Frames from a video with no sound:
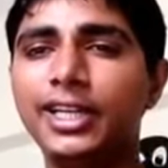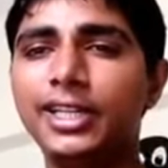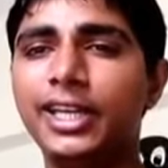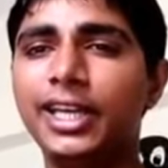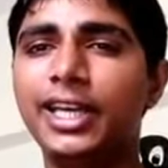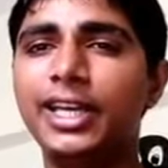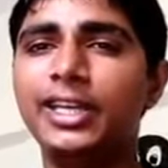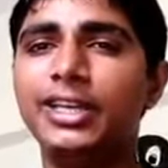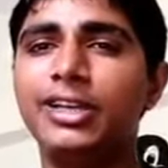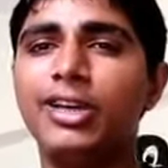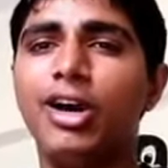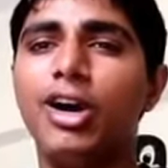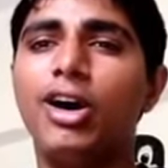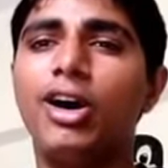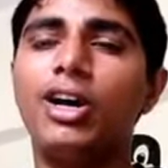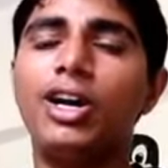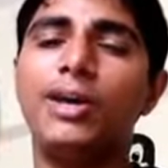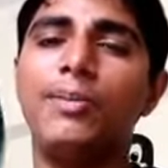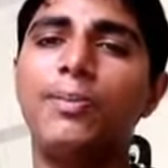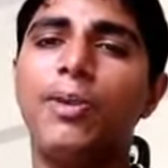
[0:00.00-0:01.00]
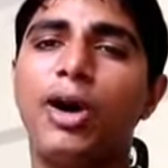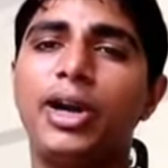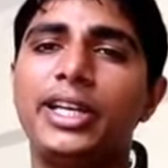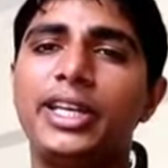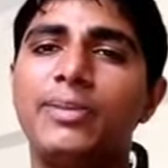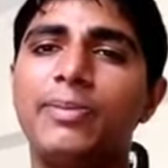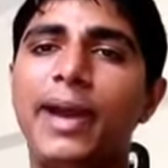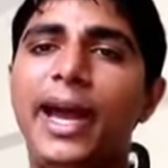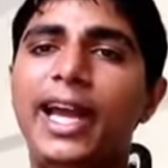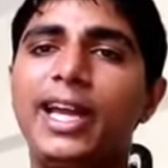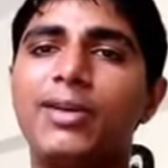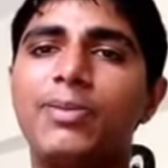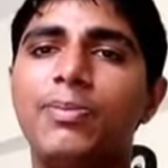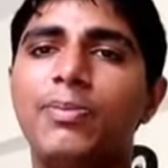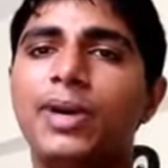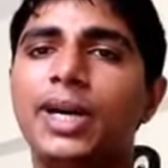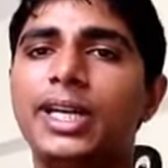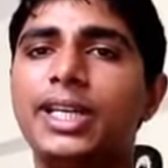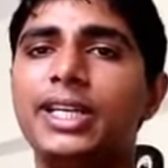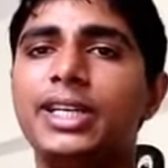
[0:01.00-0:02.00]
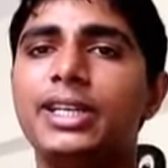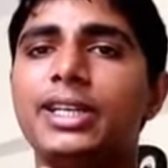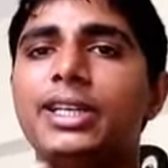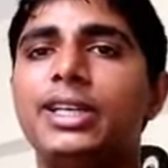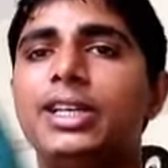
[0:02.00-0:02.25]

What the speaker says: cane or a body back buddy,